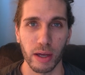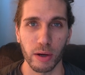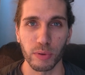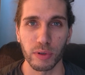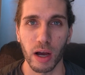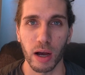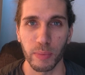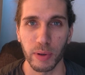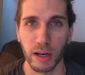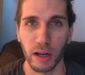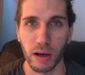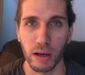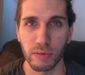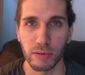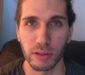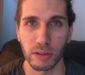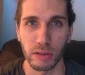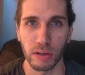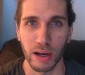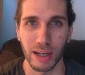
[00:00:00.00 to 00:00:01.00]
They would come alive
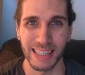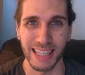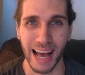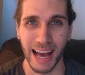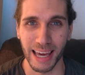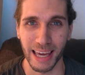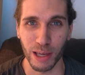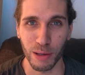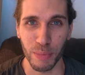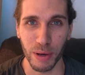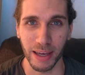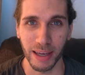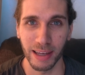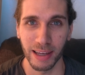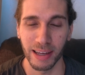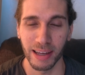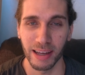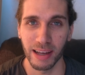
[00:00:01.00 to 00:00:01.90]
and start attacking me.